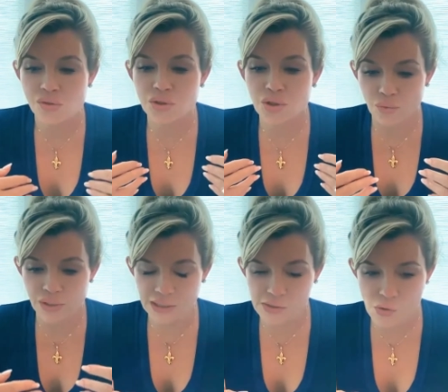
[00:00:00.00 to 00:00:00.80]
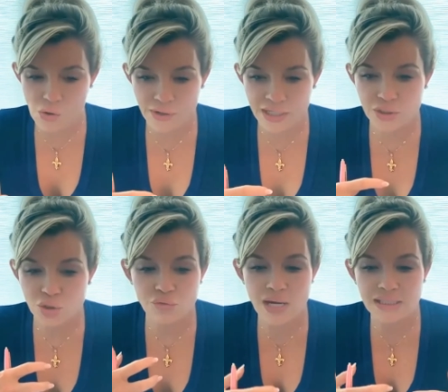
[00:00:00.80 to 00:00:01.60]
don't ignore it.
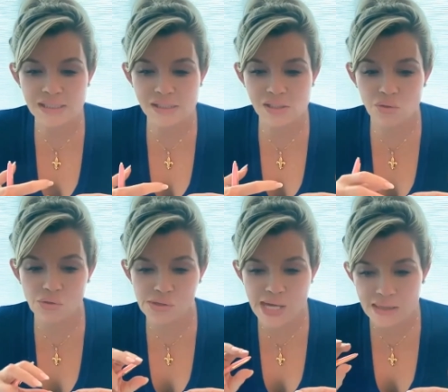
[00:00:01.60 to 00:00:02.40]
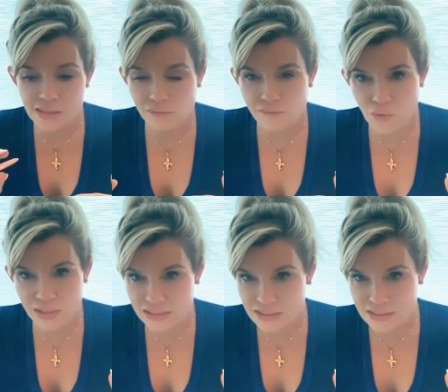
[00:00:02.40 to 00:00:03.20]
Trust that little
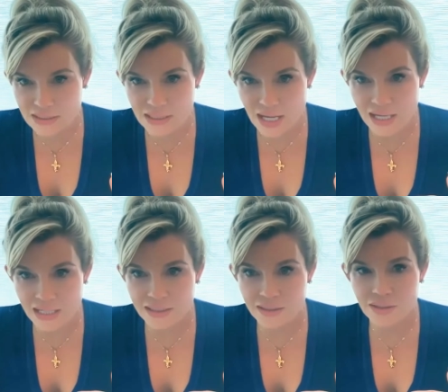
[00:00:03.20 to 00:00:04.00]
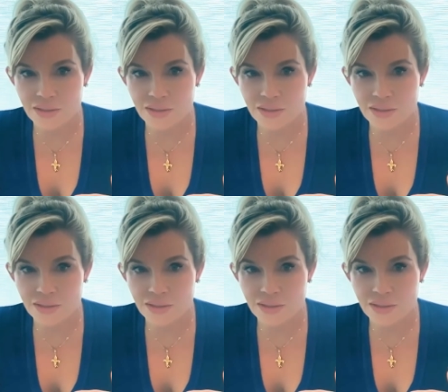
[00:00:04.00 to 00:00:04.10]
voice inside,